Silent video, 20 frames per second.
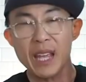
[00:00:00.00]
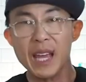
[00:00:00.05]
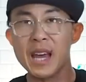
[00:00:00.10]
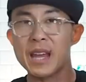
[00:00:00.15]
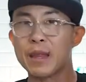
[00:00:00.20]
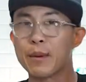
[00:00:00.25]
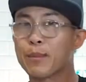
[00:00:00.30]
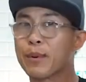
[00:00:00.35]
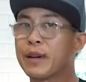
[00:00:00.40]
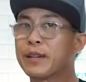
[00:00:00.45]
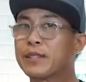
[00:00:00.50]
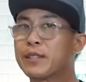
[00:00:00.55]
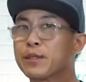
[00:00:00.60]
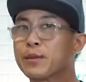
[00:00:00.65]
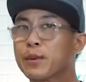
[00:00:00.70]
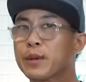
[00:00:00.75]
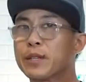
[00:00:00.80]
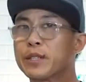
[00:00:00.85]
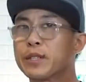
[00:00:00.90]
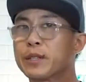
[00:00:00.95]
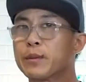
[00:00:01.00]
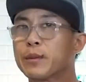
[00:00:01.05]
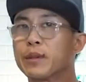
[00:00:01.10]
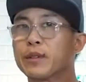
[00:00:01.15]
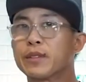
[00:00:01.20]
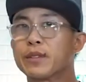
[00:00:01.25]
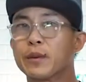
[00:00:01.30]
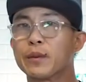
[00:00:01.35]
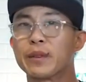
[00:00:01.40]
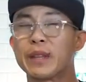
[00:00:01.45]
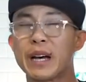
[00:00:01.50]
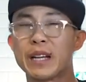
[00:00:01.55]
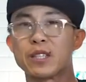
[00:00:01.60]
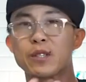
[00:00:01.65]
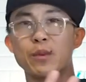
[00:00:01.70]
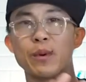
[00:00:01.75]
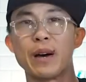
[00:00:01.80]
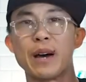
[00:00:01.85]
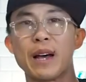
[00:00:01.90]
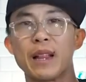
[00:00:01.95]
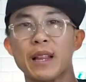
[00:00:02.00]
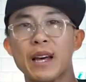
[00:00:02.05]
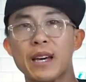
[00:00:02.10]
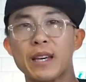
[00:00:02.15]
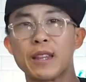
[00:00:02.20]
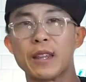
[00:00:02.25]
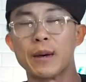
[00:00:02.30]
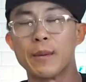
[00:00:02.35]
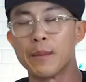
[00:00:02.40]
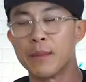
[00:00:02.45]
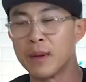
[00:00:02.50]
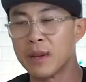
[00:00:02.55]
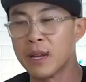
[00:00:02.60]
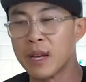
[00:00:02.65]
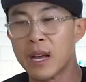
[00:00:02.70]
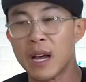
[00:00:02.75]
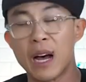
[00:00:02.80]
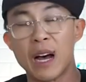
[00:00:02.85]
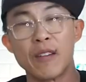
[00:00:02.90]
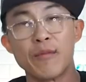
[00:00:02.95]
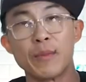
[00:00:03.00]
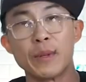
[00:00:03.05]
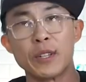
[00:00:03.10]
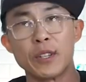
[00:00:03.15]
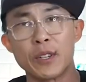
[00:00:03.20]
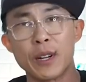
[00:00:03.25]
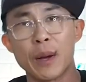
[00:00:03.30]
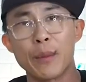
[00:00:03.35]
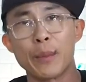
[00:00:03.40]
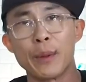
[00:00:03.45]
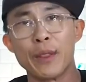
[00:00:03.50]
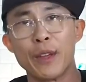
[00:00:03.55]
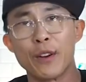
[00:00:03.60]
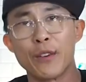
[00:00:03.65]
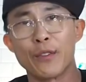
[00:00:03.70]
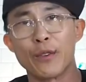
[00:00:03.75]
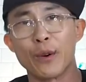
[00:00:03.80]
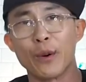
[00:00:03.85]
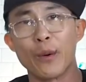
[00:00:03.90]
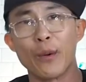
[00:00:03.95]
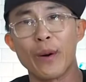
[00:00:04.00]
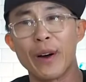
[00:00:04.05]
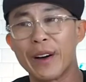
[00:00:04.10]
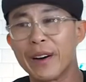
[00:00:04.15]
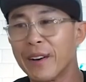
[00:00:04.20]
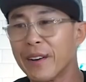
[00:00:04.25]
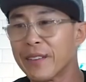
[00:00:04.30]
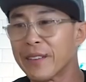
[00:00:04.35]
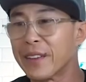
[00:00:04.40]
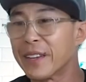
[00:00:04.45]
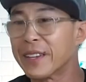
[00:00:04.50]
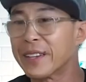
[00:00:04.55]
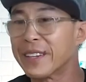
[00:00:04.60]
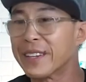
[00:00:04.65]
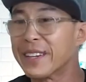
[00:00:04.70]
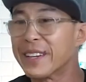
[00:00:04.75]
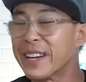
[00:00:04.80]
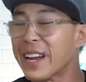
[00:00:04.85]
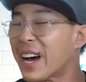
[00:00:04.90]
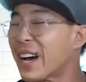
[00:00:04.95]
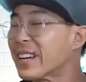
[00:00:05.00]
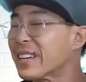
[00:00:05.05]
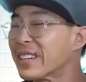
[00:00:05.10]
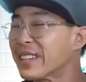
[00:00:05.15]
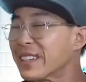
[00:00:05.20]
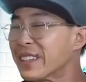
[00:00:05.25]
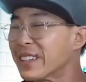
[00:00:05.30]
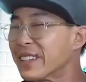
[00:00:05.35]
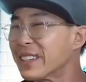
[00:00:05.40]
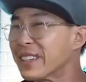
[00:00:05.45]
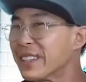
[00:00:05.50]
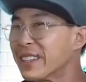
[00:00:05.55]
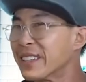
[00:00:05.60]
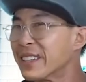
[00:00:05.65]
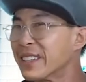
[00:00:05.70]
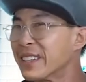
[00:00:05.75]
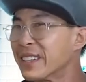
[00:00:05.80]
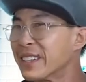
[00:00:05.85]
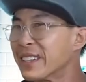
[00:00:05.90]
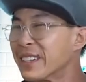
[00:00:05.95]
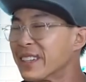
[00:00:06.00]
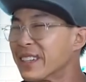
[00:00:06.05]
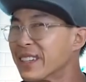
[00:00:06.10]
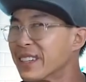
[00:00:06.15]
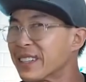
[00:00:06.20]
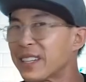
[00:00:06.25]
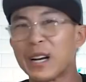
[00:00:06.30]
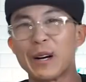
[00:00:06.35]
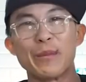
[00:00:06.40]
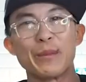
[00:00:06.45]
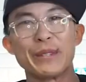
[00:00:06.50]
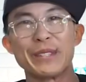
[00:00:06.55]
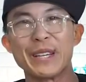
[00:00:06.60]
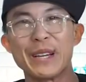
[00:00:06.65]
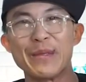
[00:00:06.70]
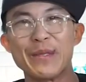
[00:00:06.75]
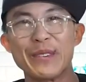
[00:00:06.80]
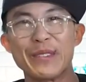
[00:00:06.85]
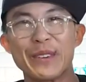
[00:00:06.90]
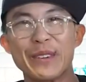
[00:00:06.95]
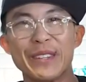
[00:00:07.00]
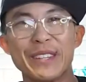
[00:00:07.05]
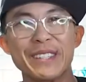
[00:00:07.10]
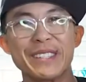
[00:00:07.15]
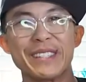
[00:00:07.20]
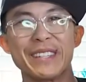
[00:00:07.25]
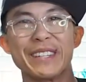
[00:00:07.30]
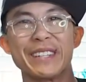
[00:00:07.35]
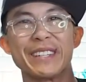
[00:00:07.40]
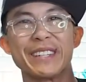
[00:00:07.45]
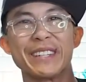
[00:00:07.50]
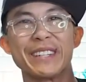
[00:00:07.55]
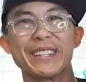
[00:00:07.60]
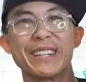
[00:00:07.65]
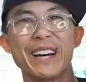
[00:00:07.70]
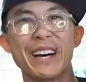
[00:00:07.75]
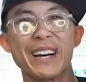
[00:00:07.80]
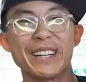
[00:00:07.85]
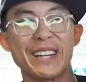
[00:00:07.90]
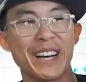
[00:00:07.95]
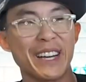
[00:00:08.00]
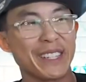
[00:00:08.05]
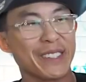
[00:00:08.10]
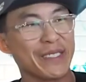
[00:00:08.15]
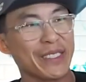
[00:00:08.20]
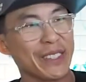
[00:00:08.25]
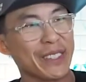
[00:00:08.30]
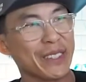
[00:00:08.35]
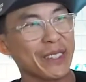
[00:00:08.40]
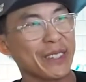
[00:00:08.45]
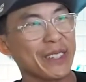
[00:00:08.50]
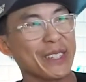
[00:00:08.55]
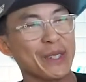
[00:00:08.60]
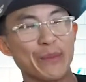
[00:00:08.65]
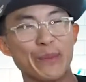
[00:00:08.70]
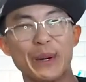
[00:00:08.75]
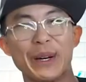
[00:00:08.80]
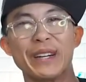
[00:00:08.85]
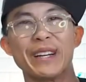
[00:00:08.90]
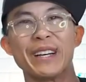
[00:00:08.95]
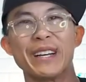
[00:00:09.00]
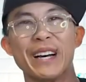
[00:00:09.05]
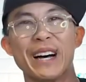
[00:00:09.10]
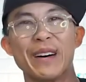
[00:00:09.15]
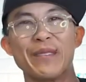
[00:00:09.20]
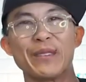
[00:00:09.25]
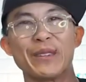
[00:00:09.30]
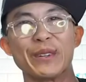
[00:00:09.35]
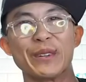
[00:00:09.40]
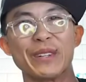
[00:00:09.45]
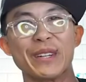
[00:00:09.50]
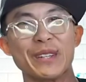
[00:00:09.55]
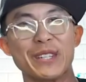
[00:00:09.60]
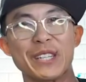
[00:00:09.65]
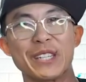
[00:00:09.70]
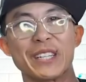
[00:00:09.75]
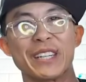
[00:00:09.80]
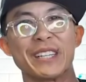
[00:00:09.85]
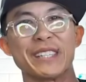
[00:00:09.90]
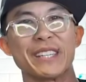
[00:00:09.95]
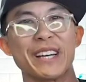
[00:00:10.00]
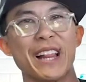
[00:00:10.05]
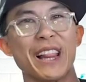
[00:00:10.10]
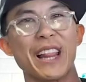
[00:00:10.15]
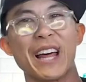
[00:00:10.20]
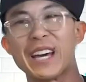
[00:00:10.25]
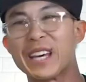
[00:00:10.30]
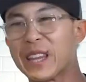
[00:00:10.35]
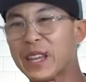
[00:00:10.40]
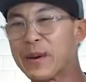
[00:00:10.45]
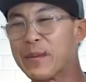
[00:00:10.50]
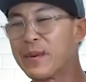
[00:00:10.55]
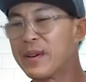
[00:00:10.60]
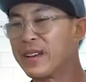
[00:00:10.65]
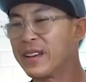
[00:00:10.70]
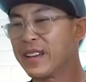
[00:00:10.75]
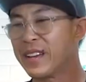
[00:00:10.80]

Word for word: And the price is reasonable, so that's why I like them. I've been shopping there for a while. They did not compensate me for this. They did not ask me to do this, but I'm doing it just because I like them.